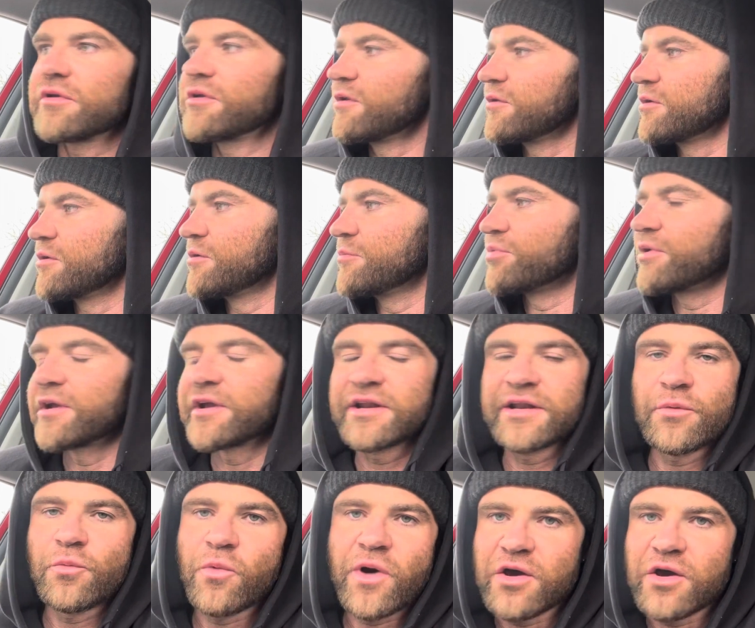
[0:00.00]
you're bringing
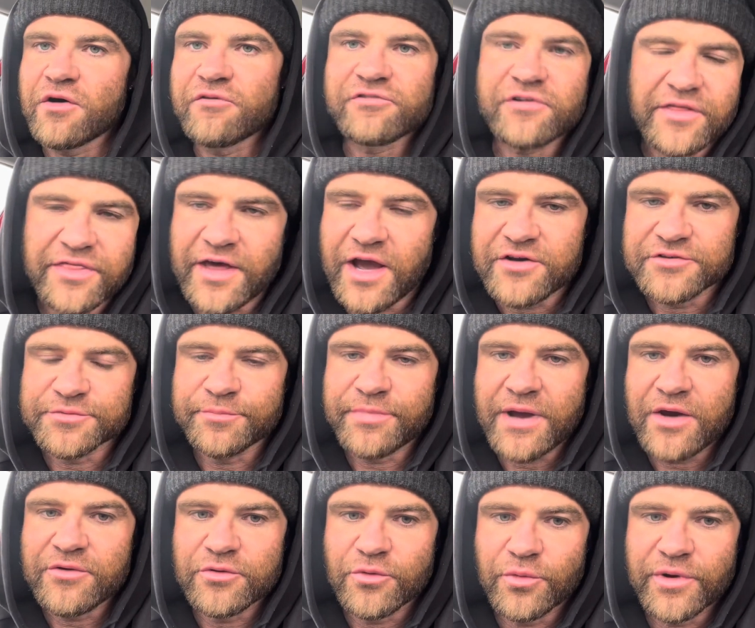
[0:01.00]
in way over
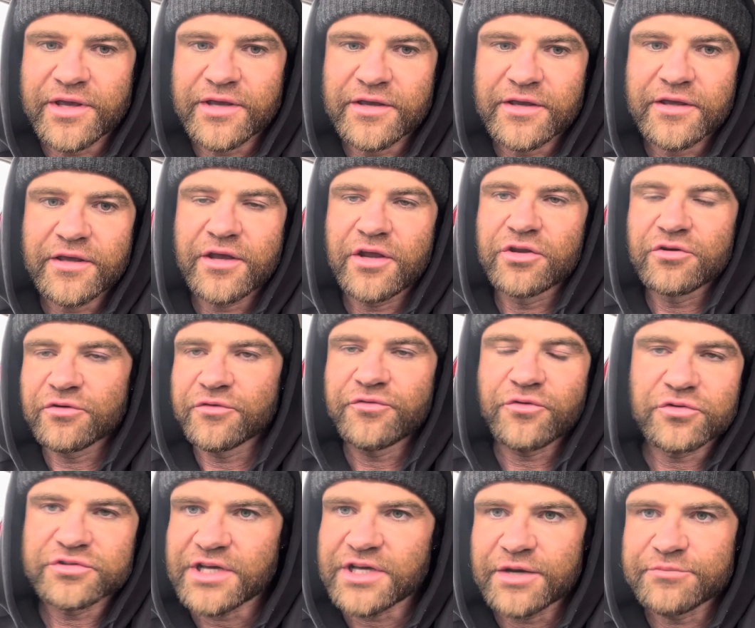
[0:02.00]
£1,000 a week, and you're a
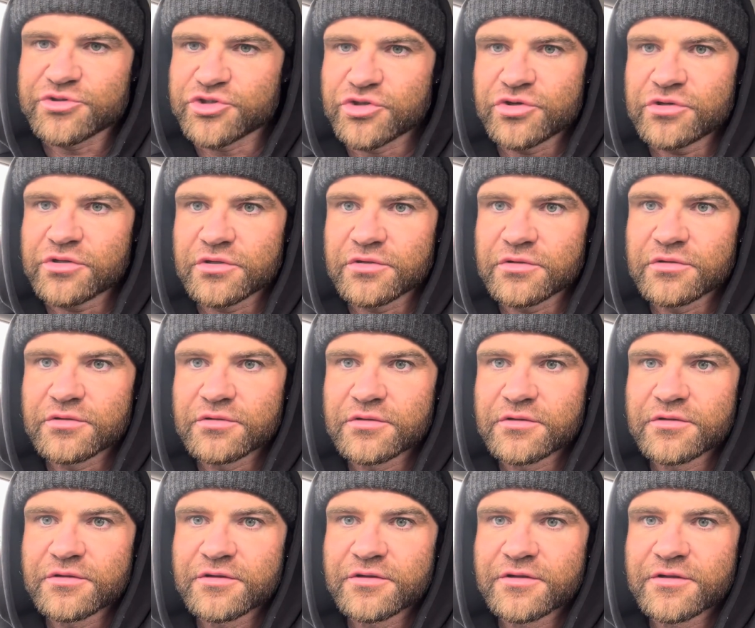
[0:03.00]
full-time student.
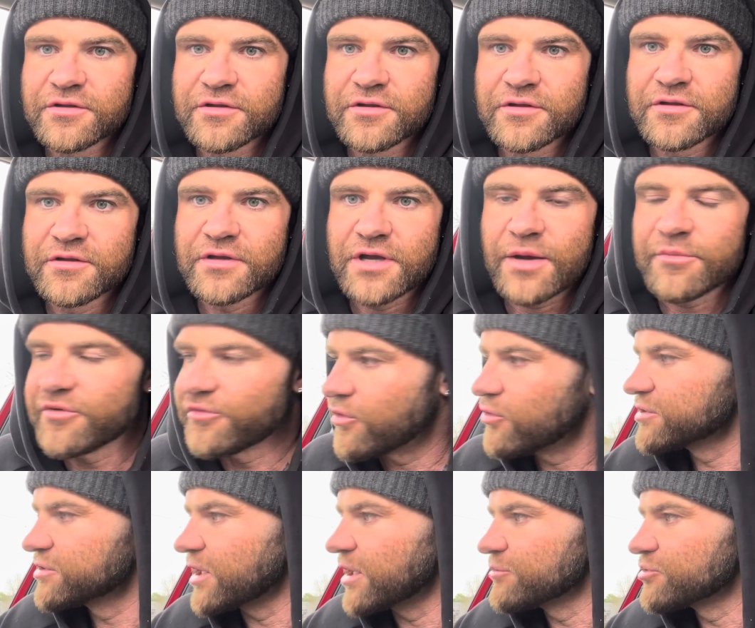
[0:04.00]
I'm a
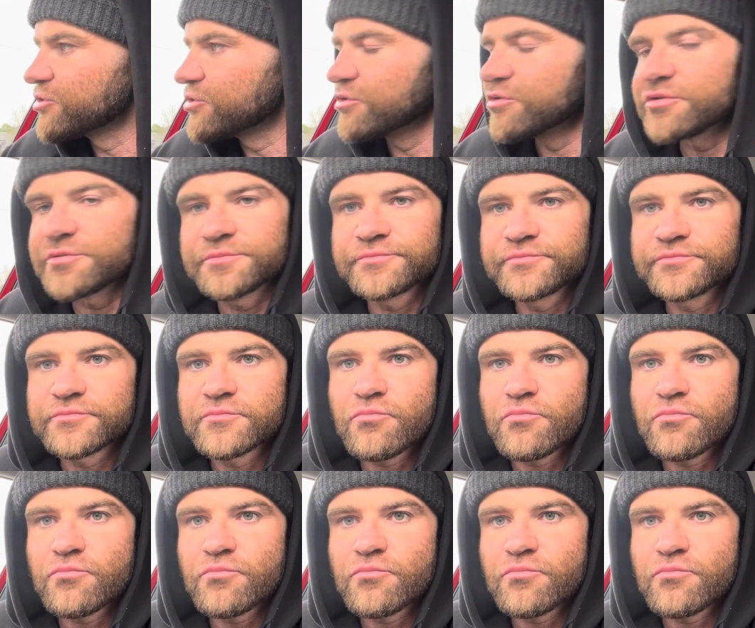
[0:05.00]
full-time student.